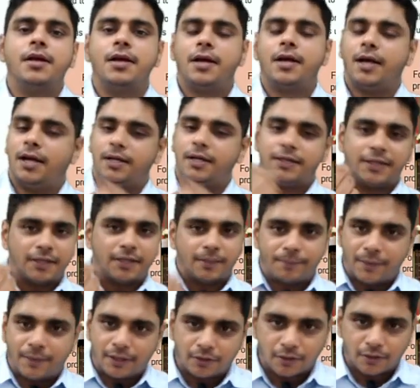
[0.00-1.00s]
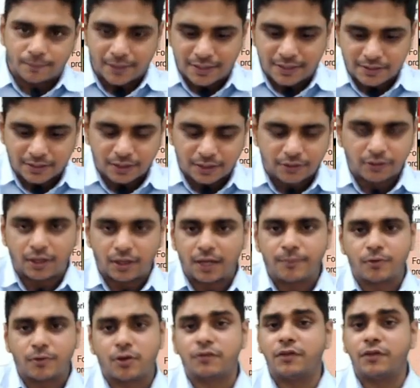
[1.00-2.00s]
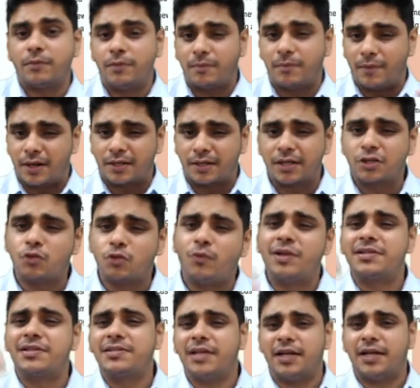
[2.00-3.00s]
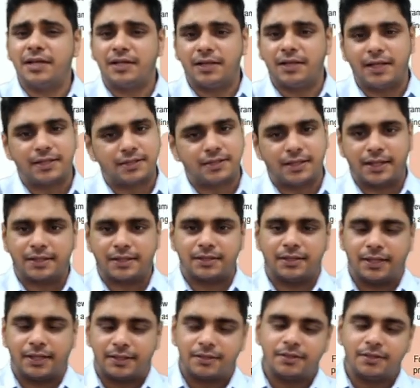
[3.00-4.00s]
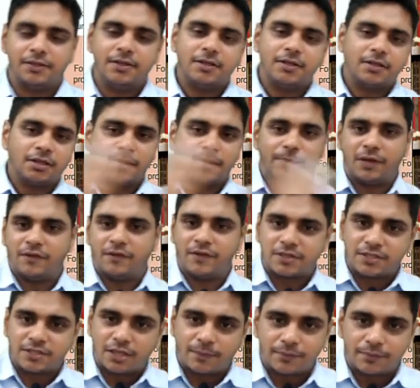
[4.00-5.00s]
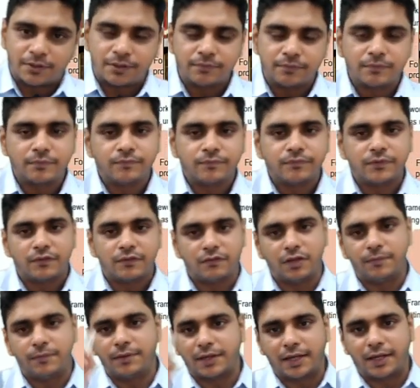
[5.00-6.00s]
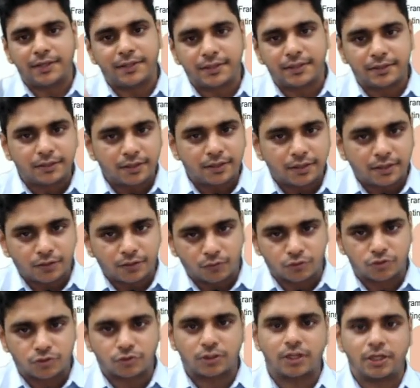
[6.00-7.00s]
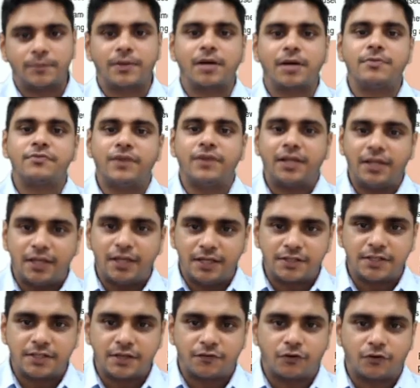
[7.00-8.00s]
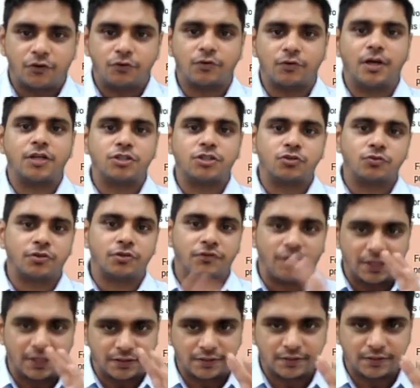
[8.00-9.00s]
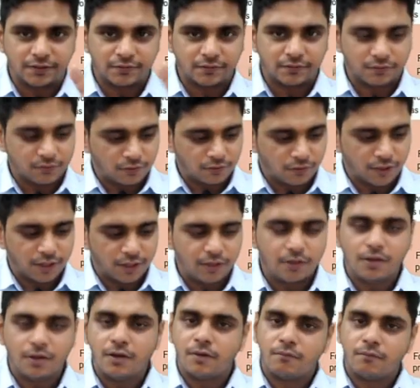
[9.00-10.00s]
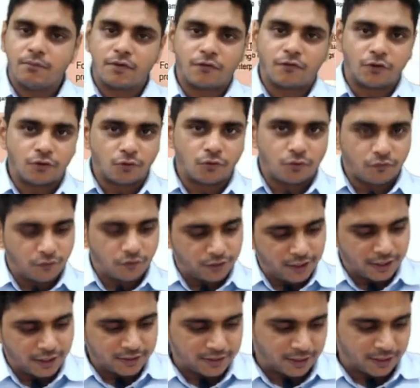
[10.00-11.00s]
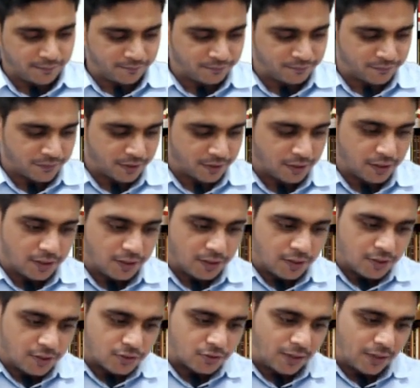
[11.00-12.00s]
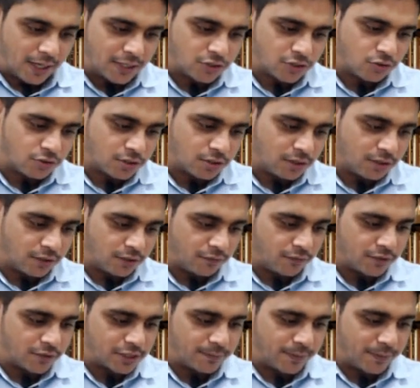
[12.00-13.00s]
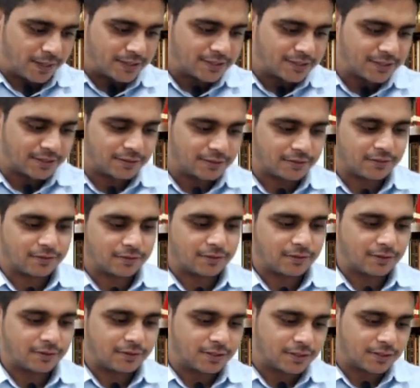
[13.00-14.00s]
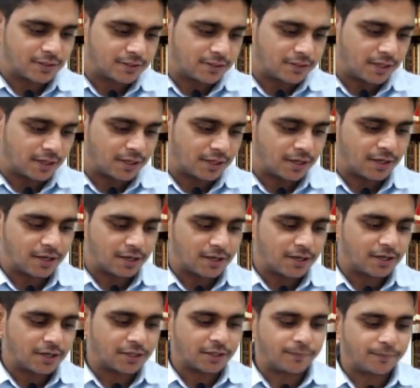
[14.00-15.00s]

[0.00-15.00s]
And take a pen or a pencil in your hand because we'll be marking towards the end. Like the previous chapter, we'll be writing the notes so that it becomes very easy for you guys to revise, okay, before you go for the exam. So as usual, the first page, this is your cut.